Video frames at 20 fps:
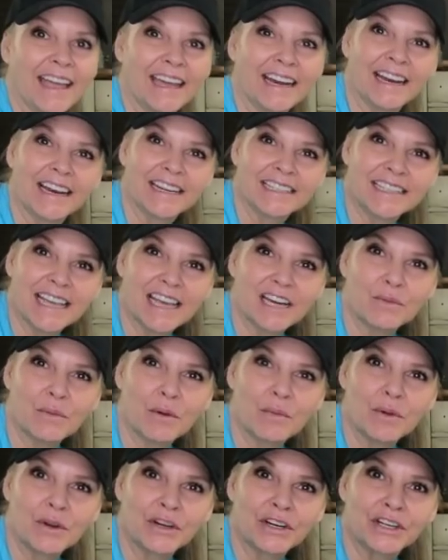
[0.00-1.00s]
And I decided
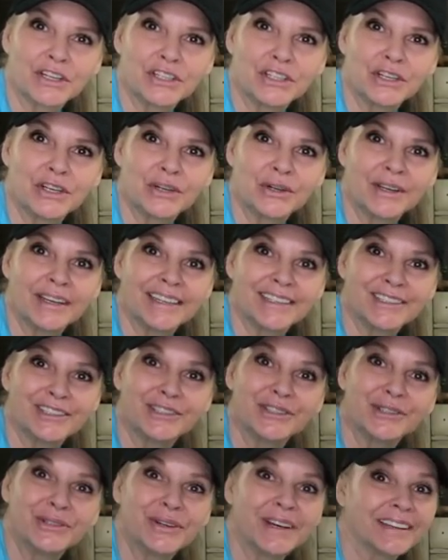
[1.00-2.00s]
what we were gonna do is
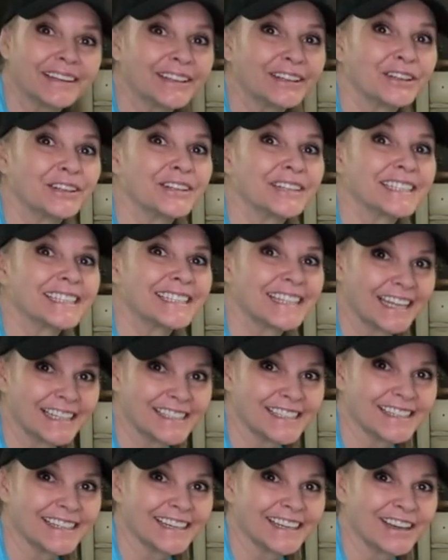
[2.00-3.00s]
do a little
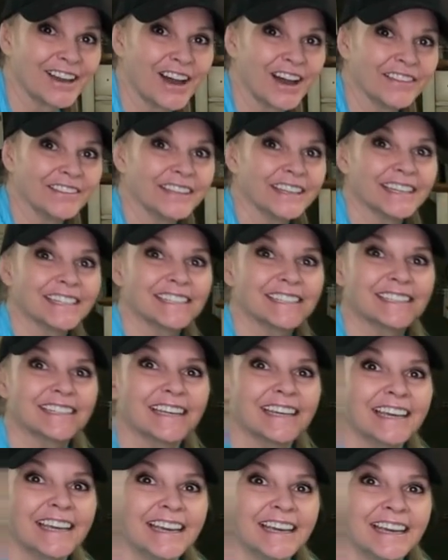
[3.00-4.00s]
stenciling on this
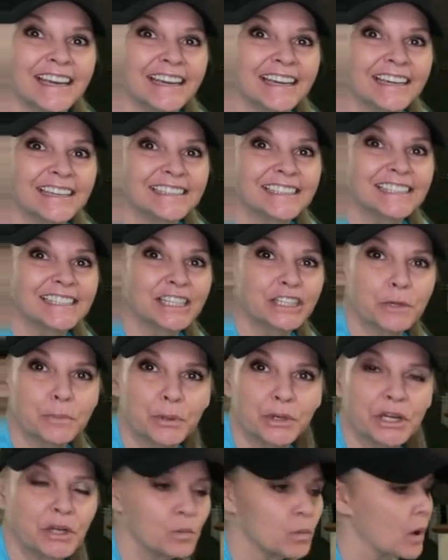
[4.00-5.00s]
because it's such a
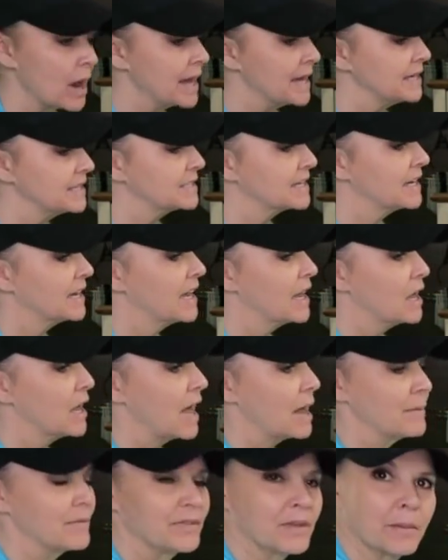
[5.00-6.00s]
pretty white,
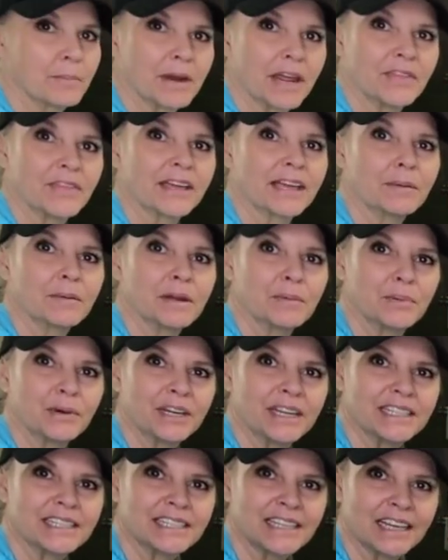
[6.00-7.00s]
but I think I'm gonna
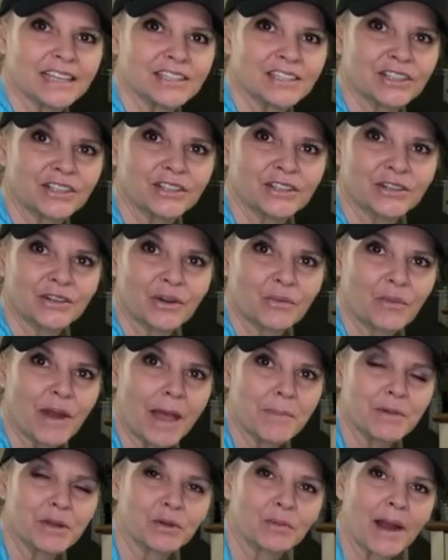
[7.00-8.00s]
put a stencil
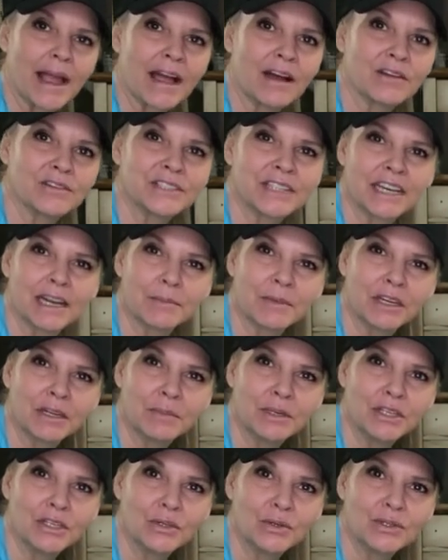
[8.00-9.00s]
wrapping around and I'm
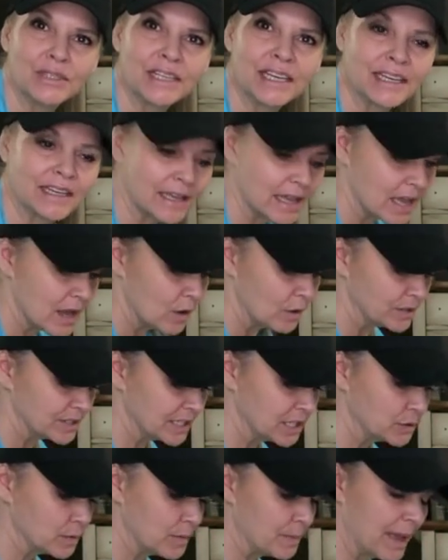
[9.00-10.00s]
gonna be using,
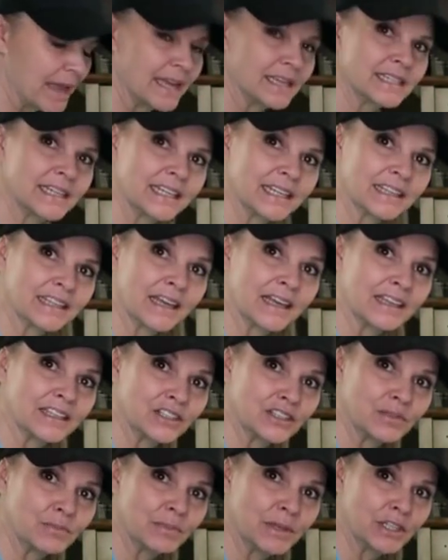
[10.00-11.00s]
since we painted in
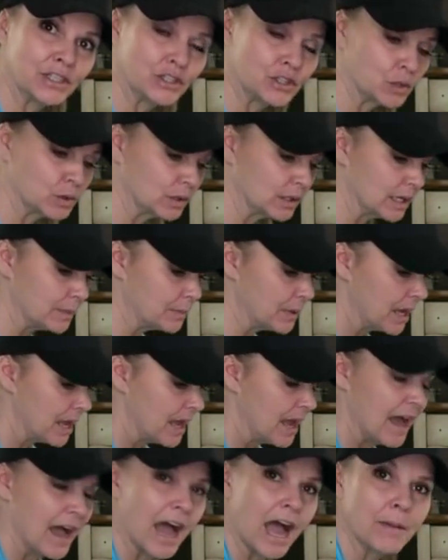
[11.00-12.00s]
the mint julep,
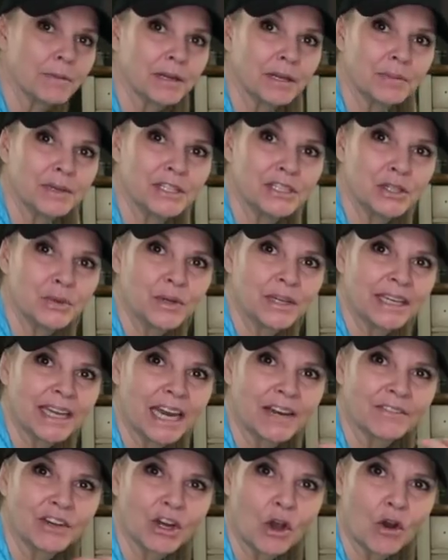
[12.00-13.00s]
I'm gonna be doing
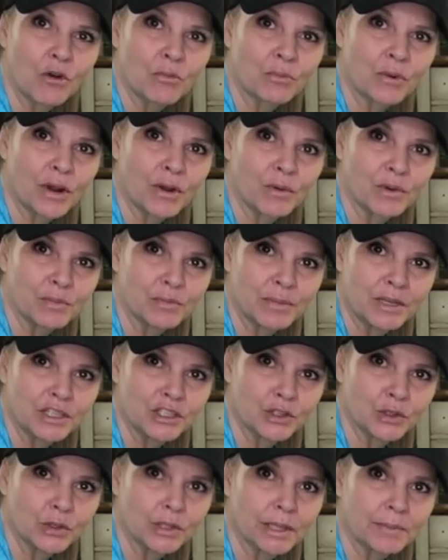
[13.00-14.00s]
kind of an ombre with
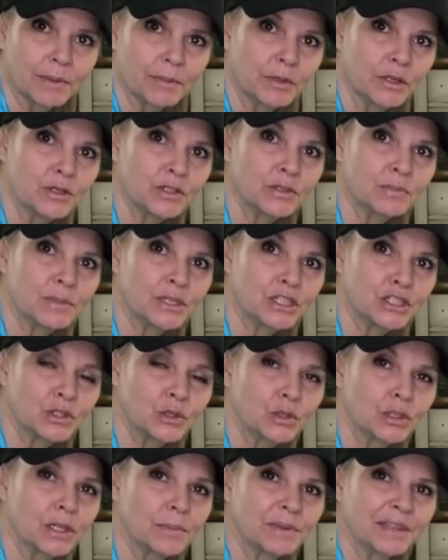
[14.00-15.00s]
mint julep. I'm gonna use mint
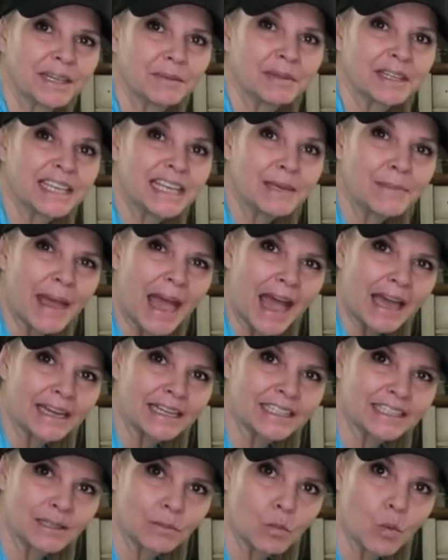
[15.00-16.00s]
julep and then I'm gonna keep
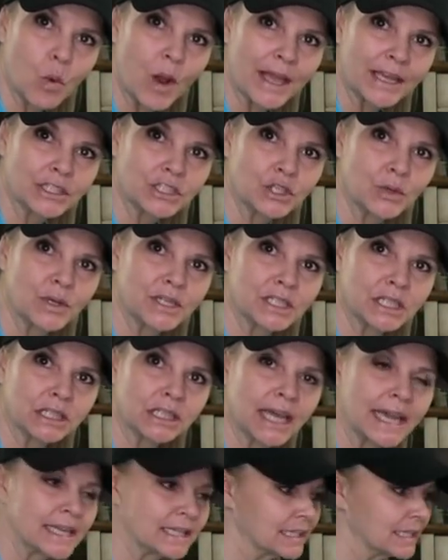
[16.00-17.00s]
adding some white to it to
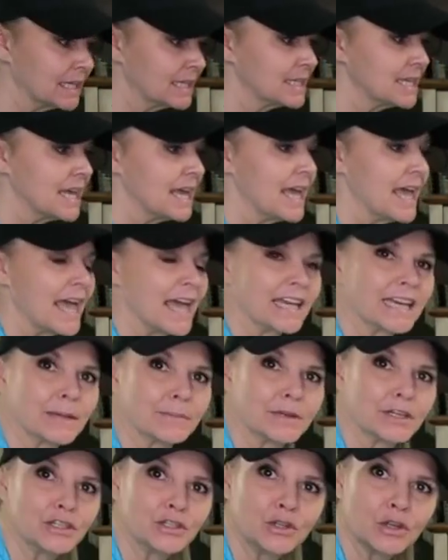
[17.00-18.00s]
lighten it. And
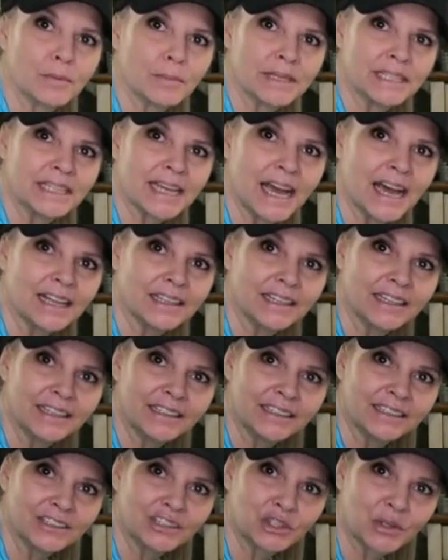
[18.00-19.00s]
I'm gonna do a
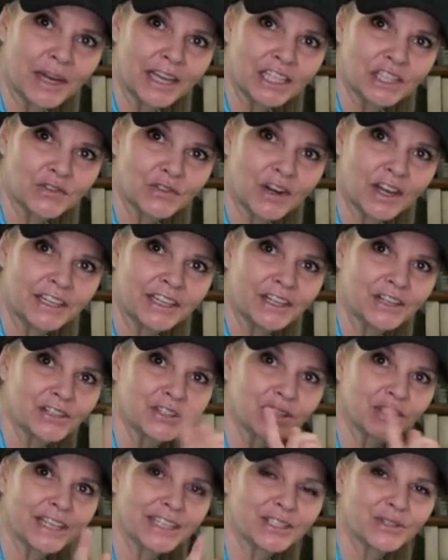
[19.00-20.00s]
mandala transfer on here.
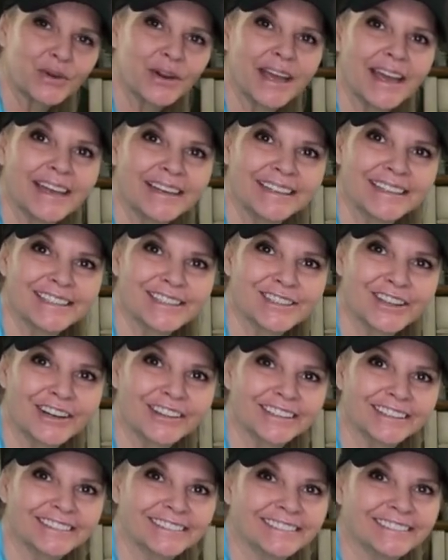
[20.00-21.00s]
So let's go ahead and get
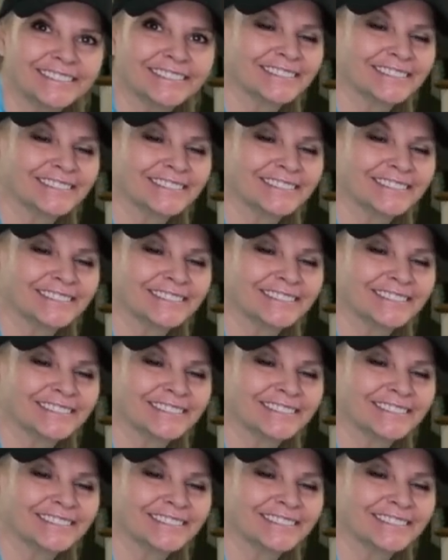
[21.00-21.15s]
started.